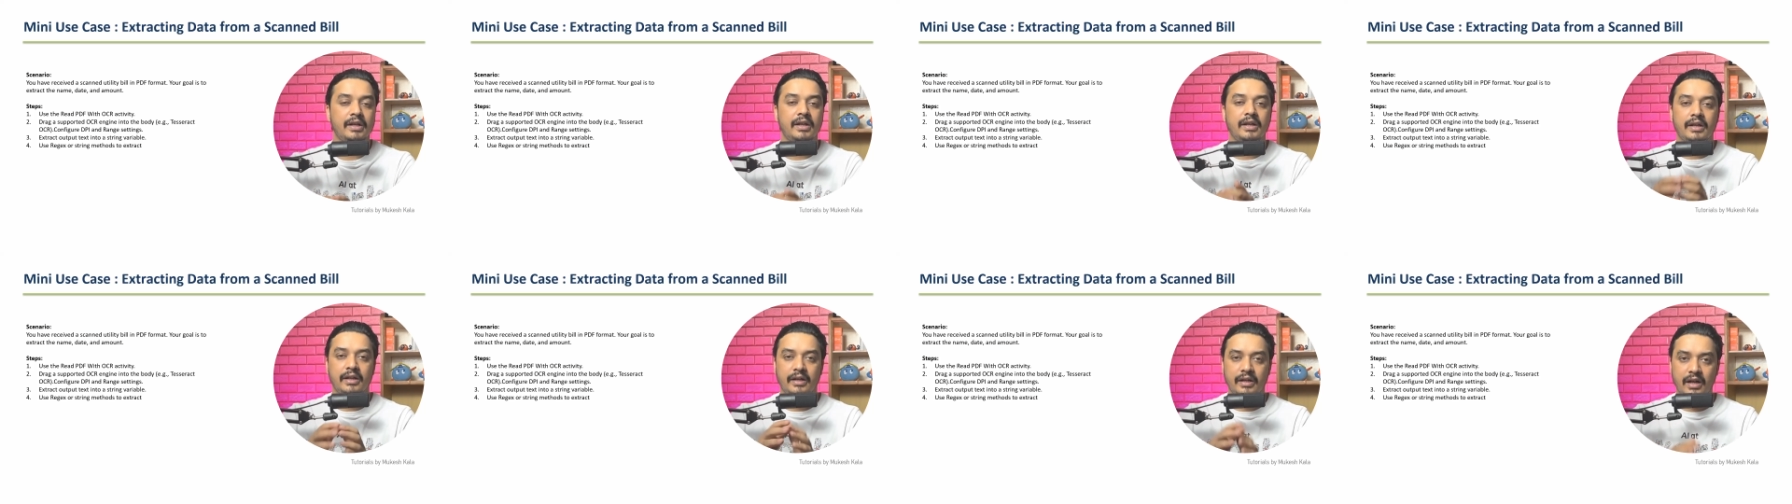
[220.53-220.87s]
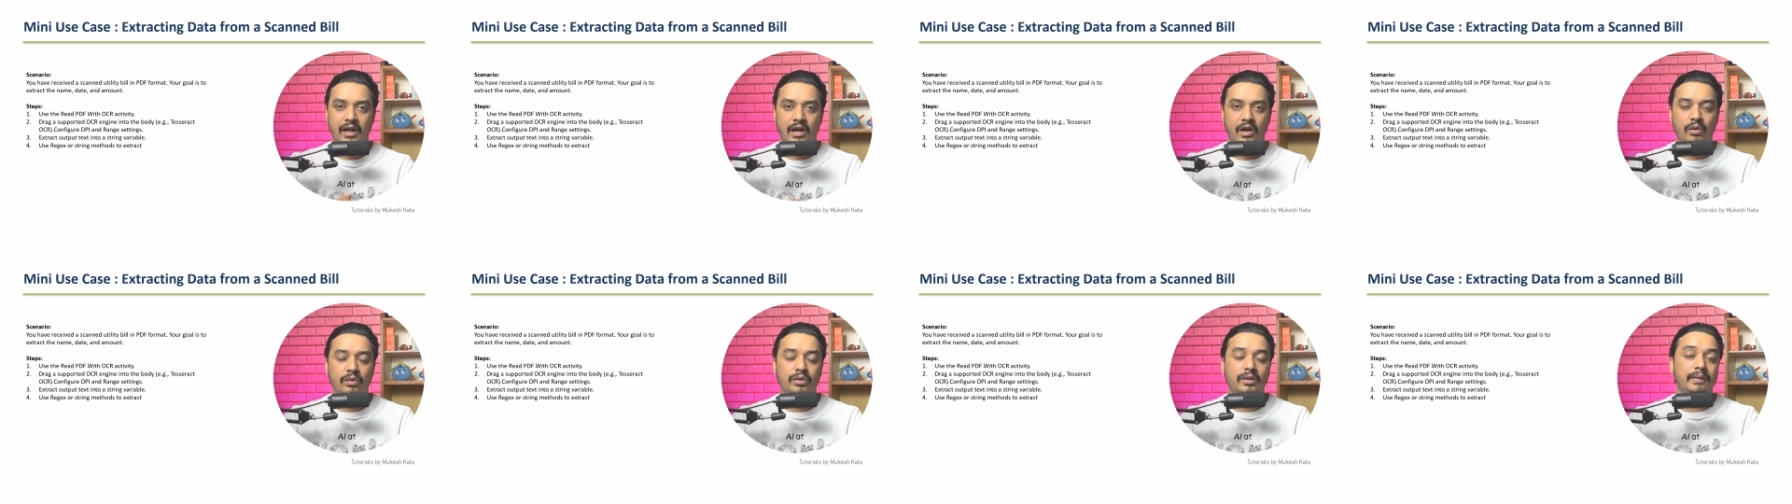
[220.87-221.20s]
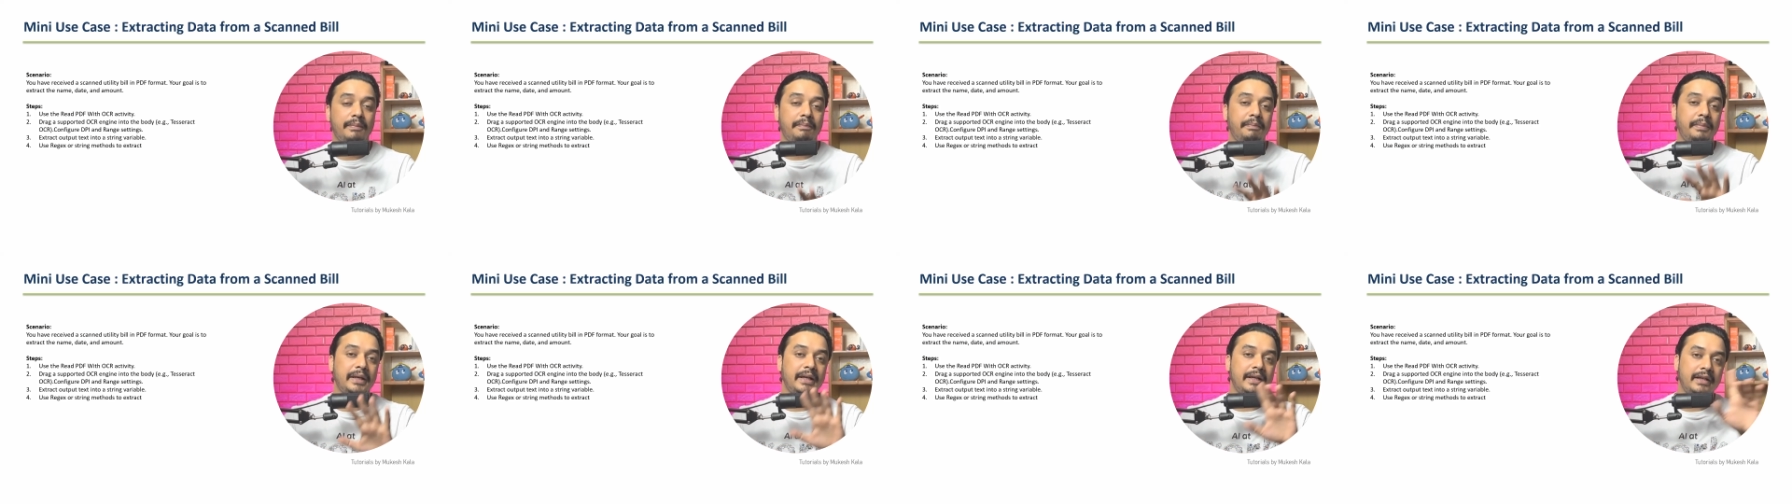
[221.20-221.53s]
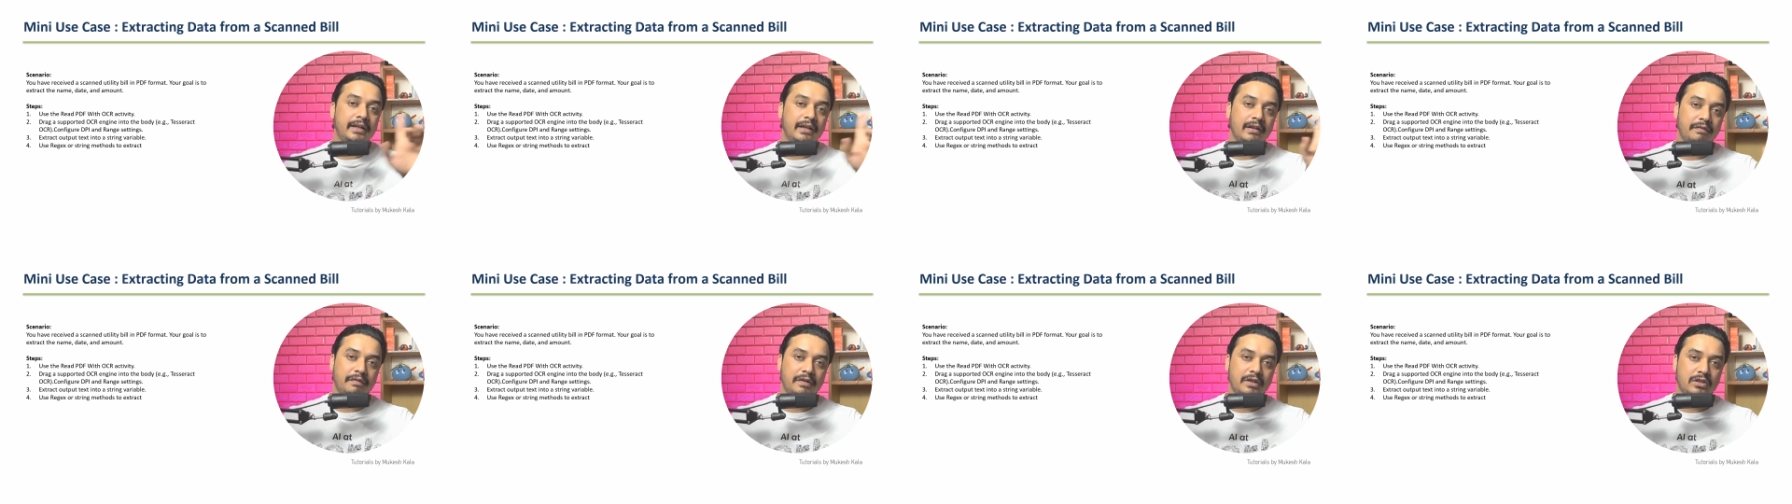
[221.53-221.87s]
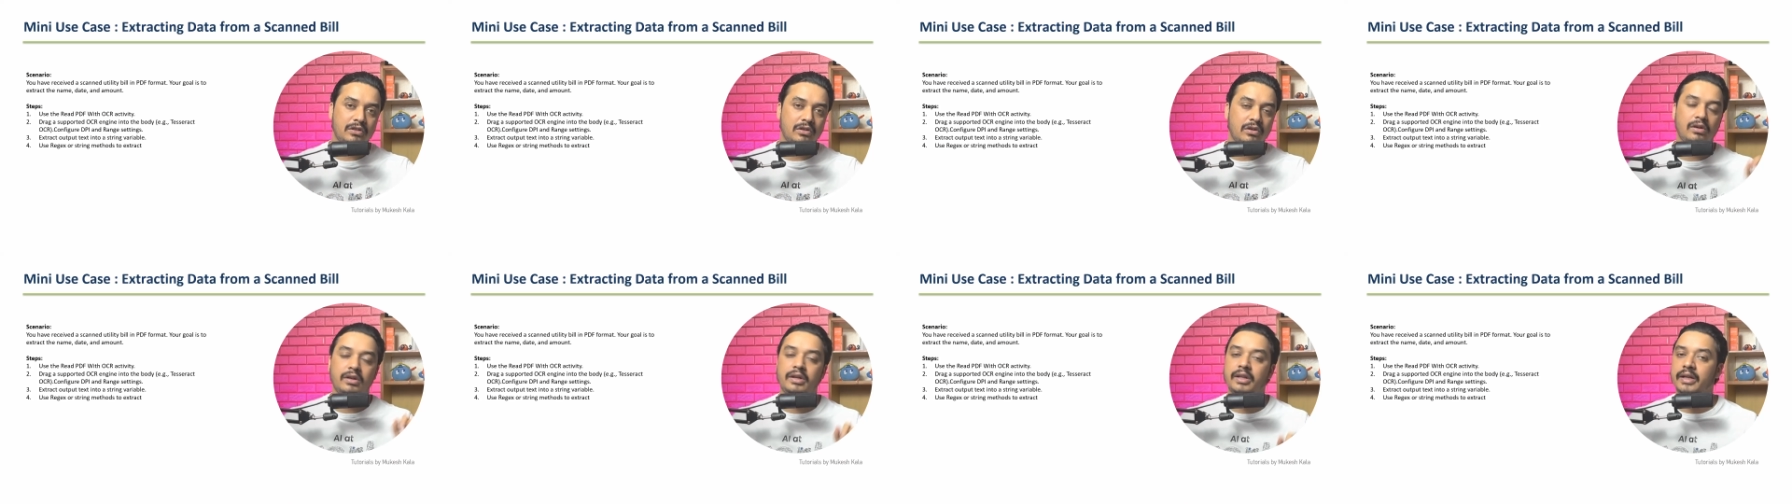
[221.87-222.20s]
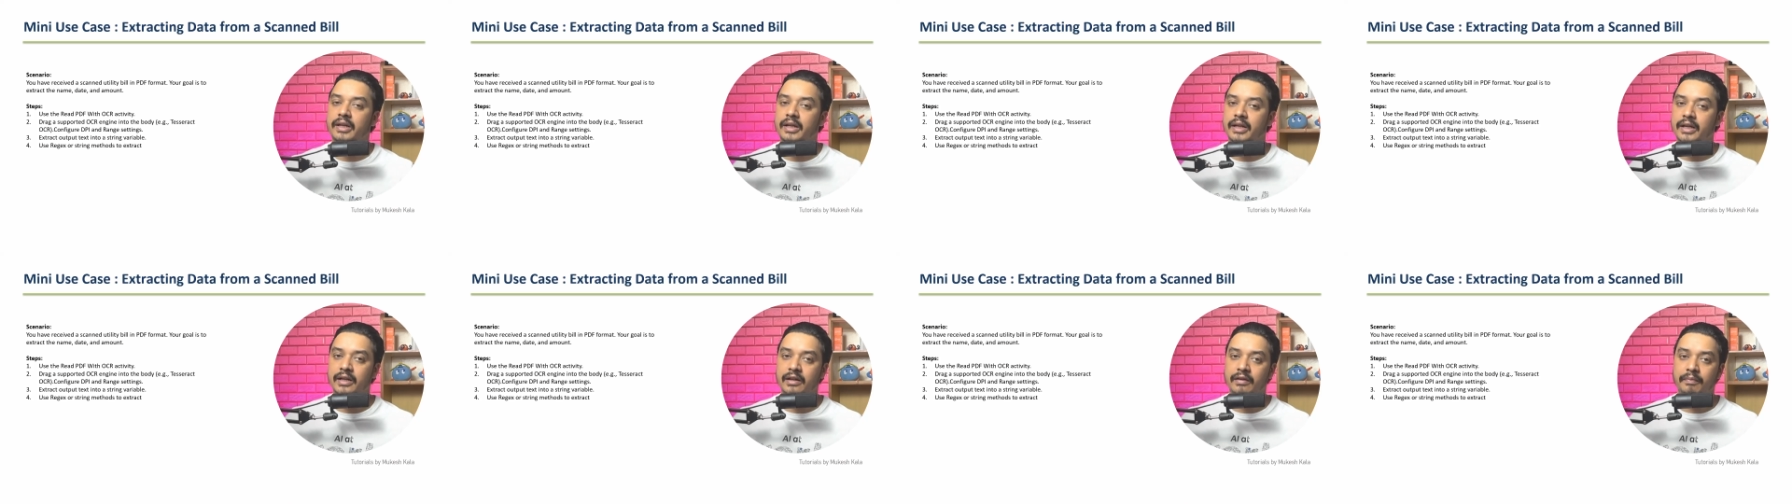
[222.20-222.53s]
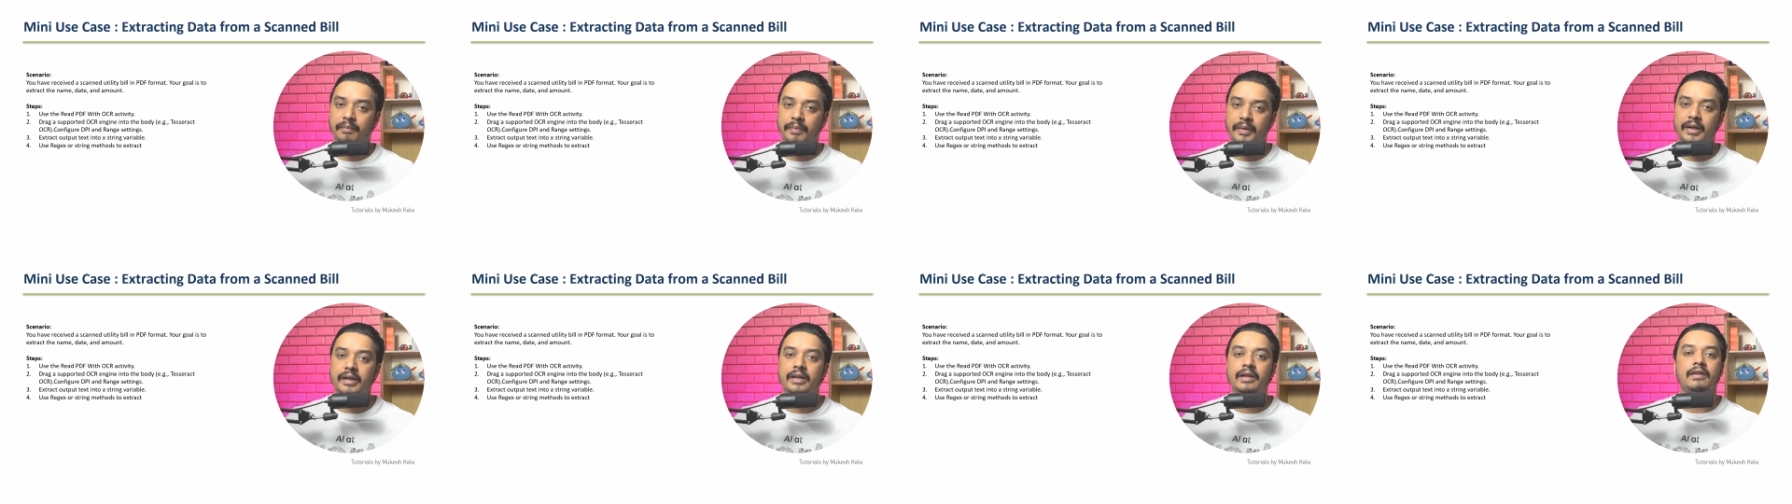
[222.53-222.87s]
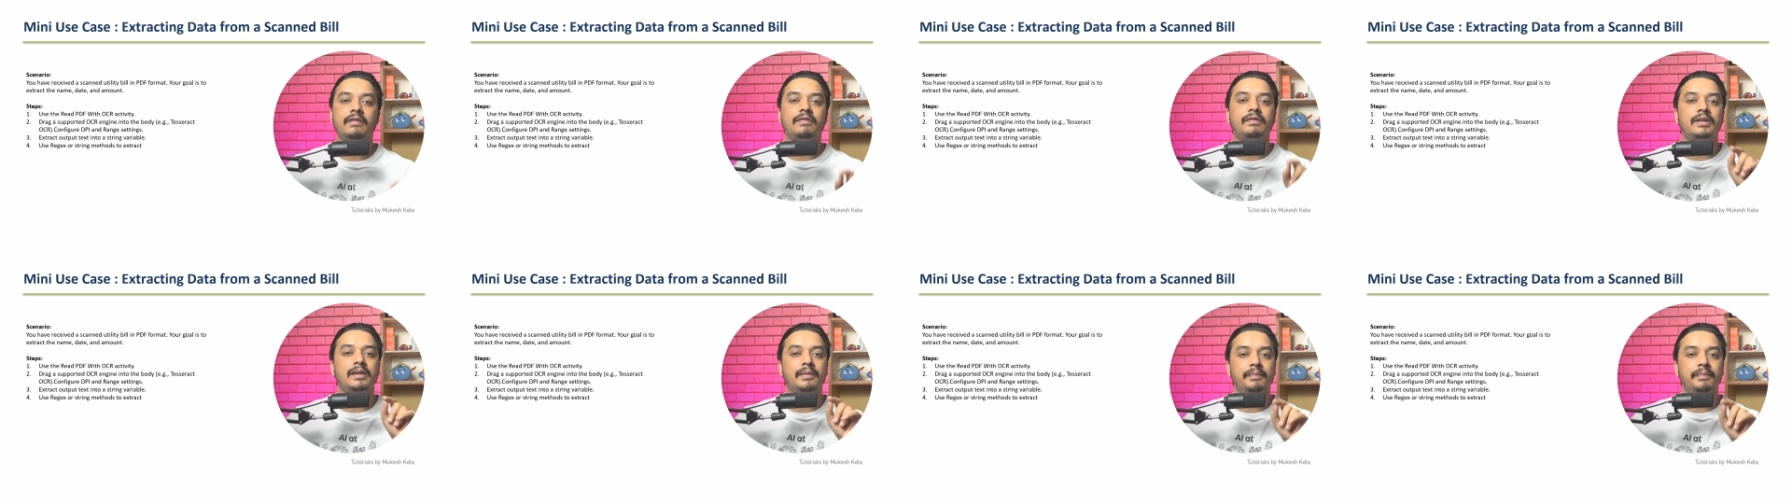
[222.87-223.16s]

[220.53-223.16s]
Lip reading: Now the PDF is not a native PDF,